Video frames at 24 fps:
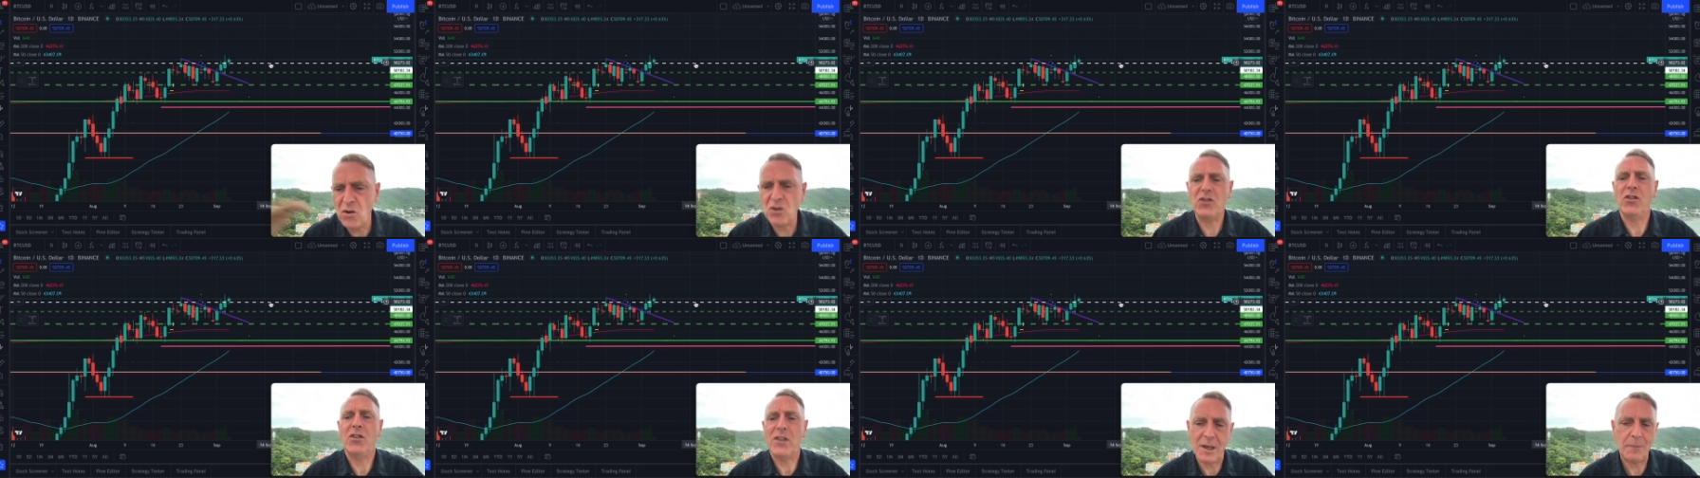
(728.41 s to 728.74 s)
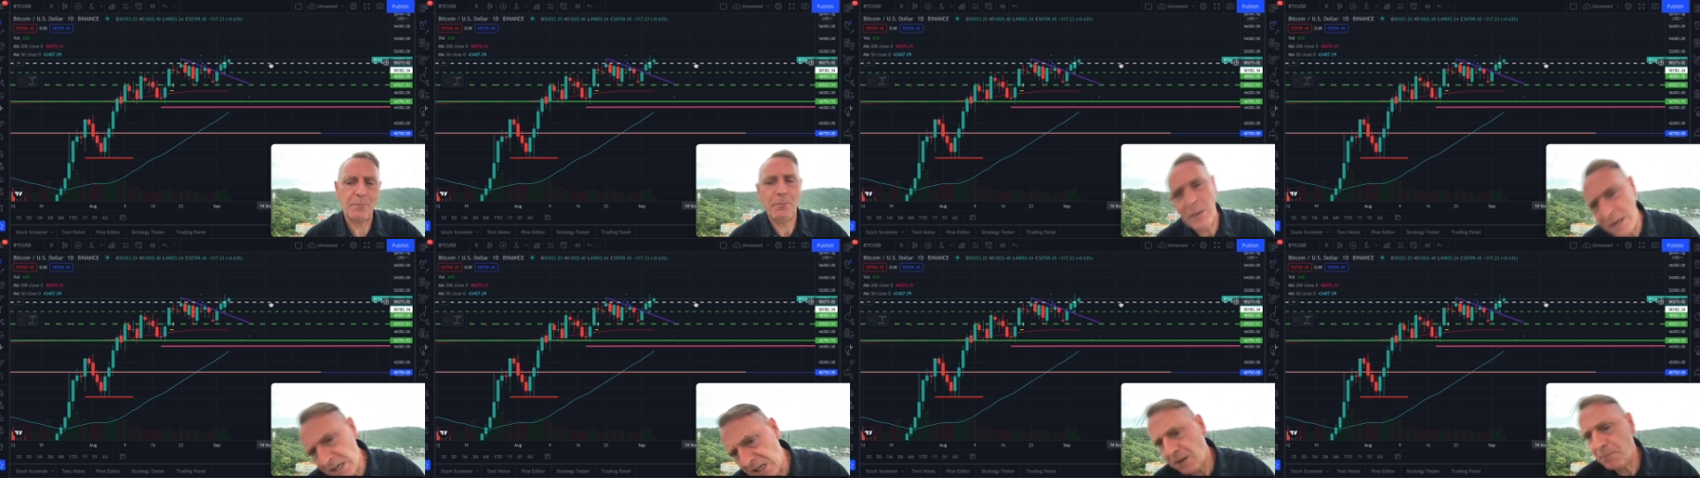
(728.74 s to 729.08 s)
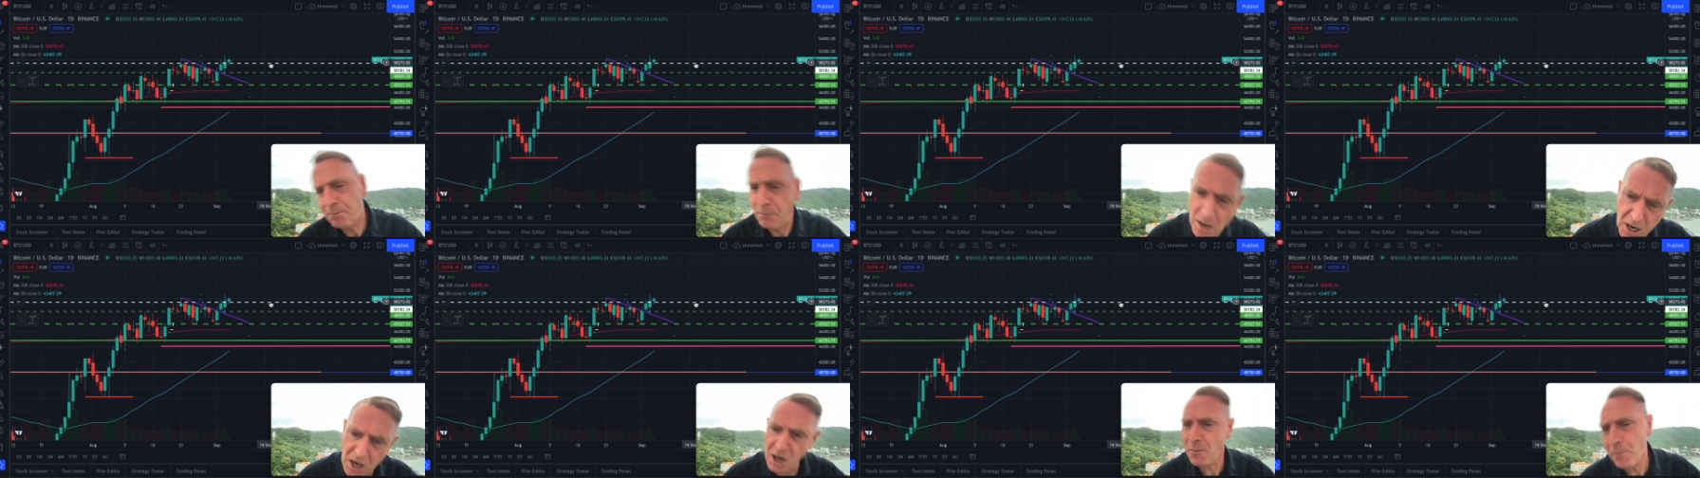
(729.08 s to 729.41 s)
It was like ping
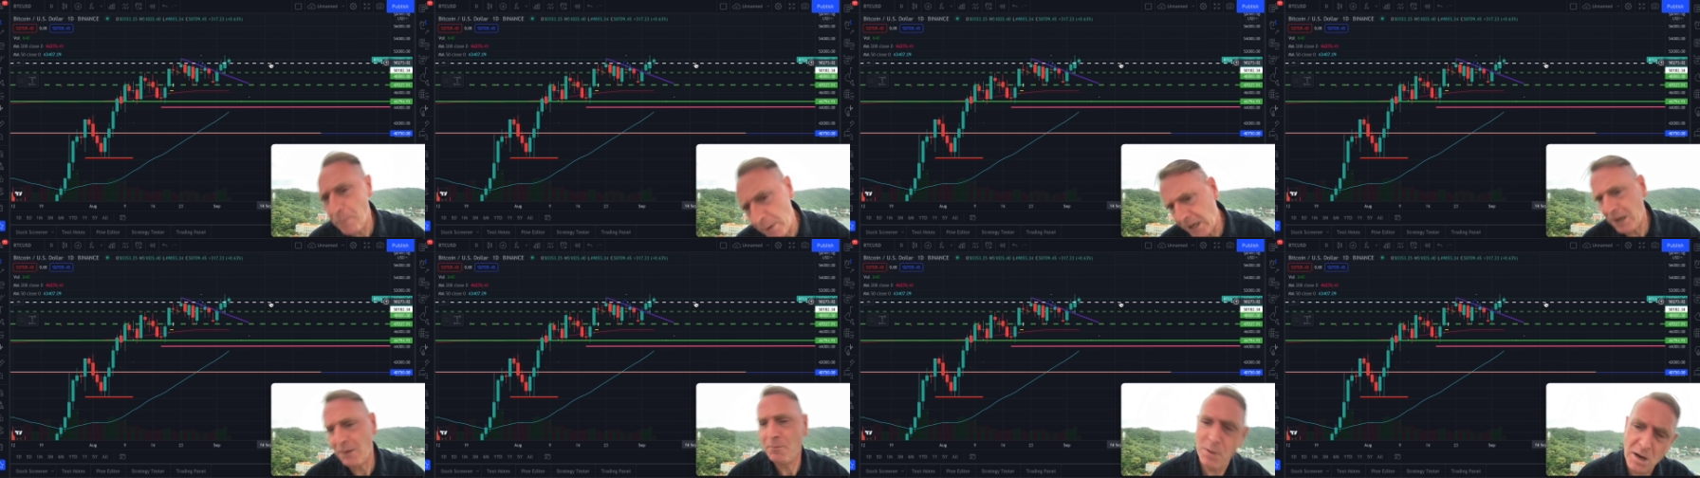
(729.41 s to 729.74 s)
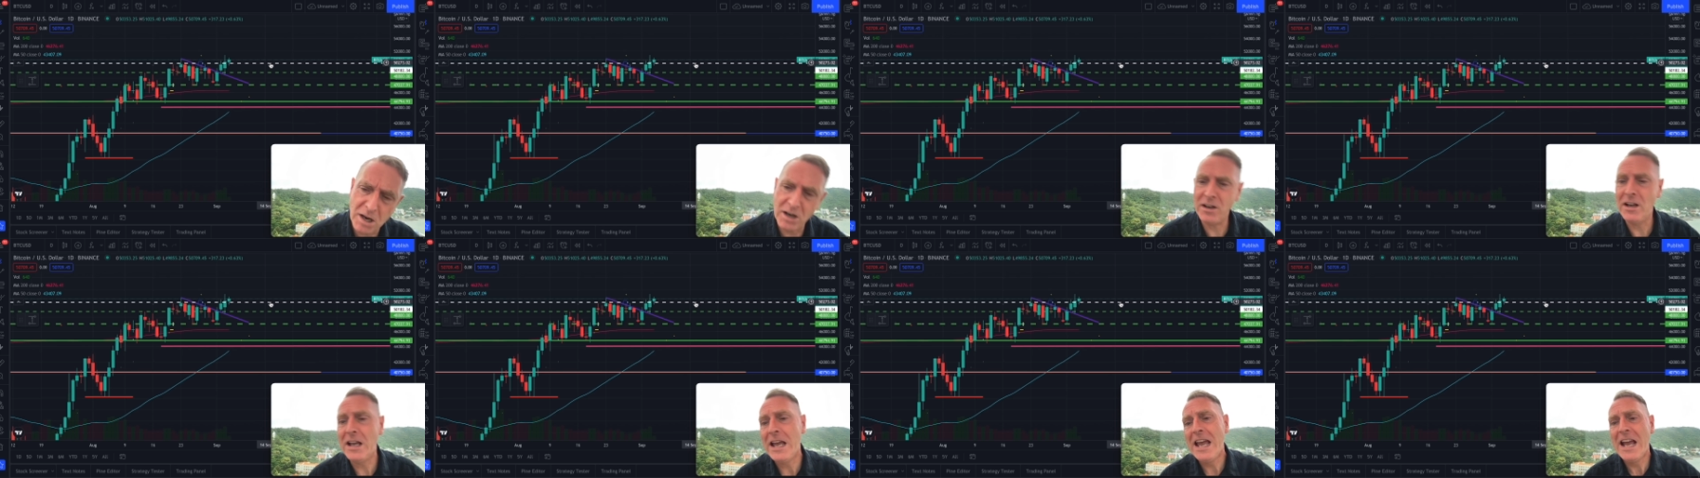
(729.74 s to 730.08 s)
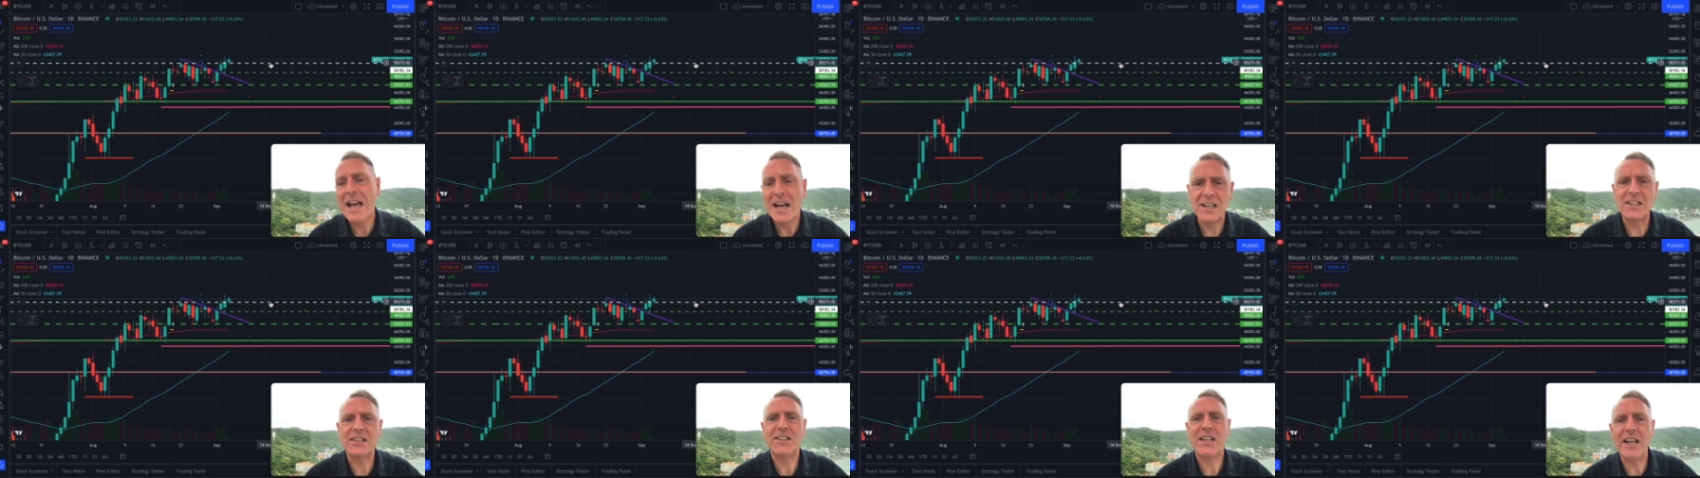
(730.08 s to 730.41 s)
pong. I
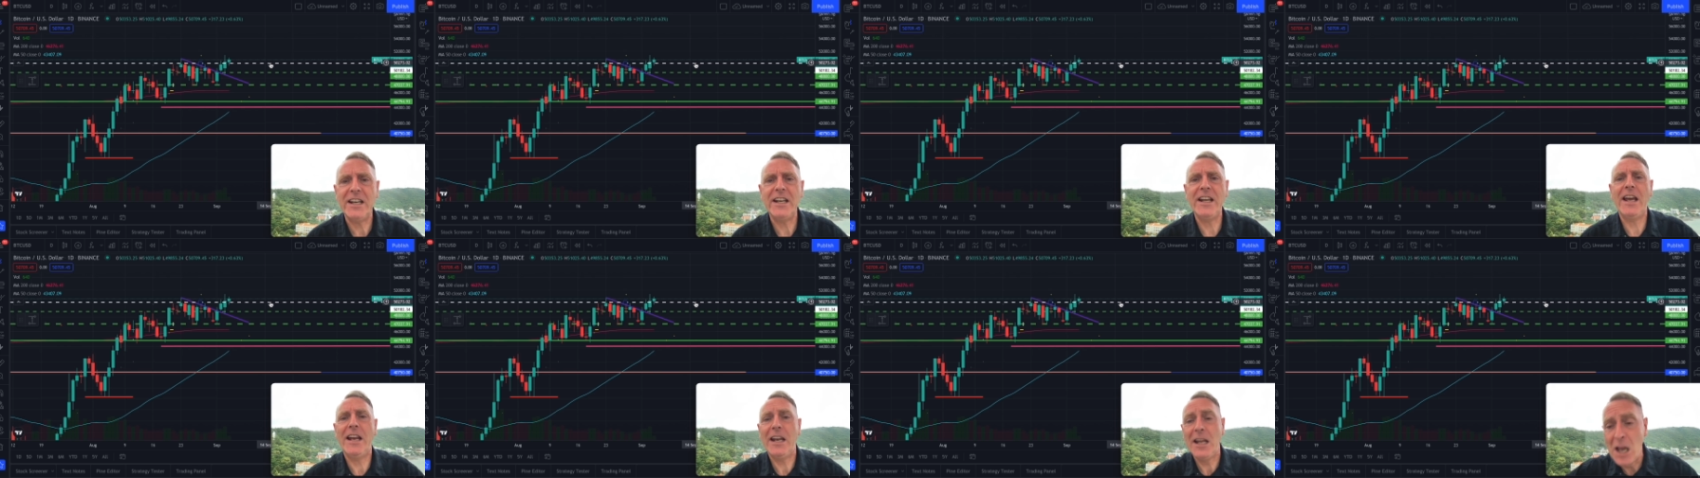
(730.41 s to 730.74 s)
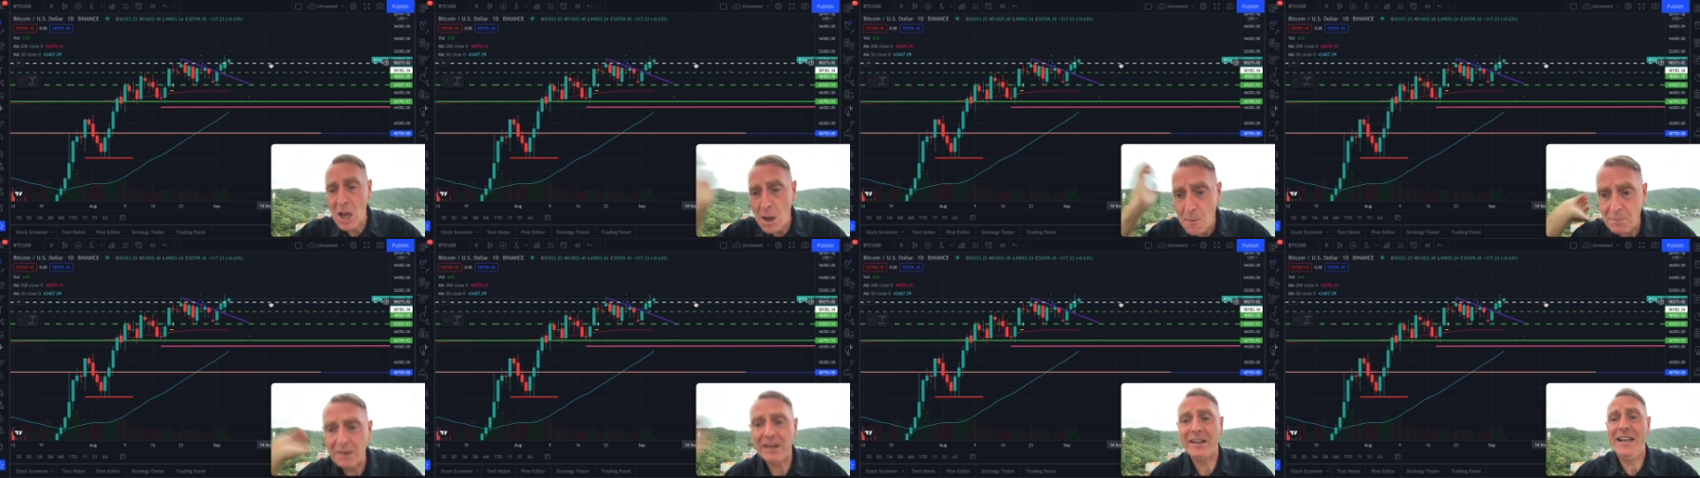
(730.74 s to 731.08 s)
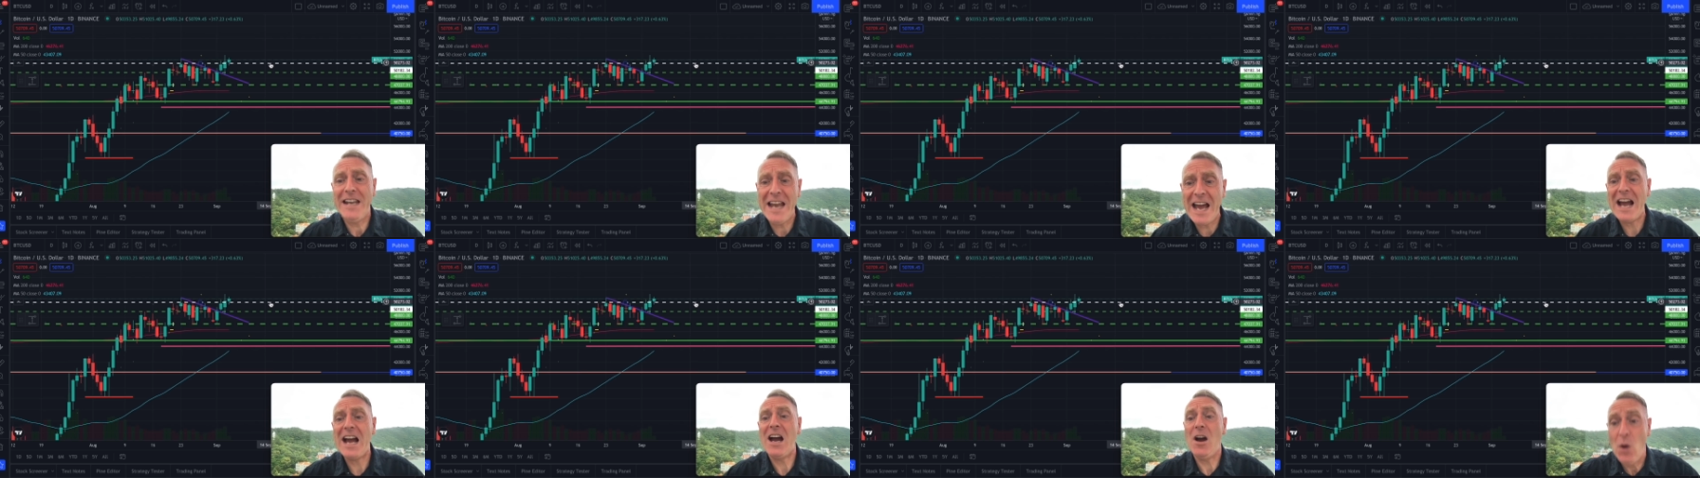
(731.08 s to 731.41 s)
was getting a headache, but
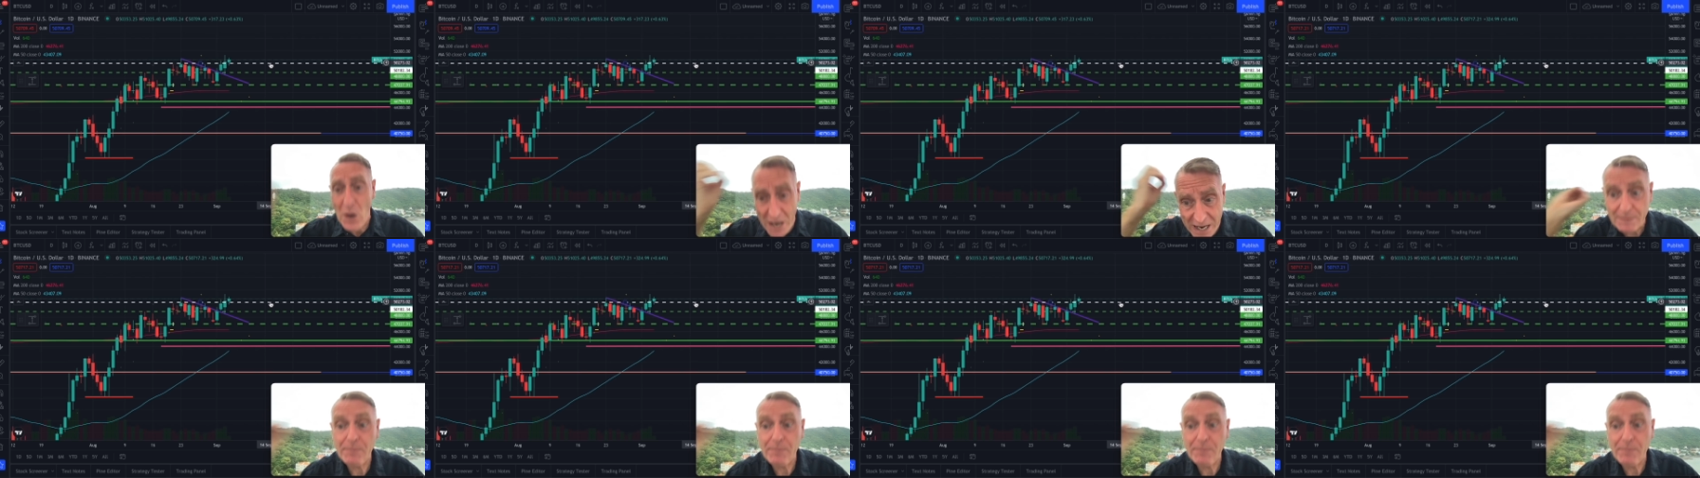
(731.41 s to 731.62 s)
now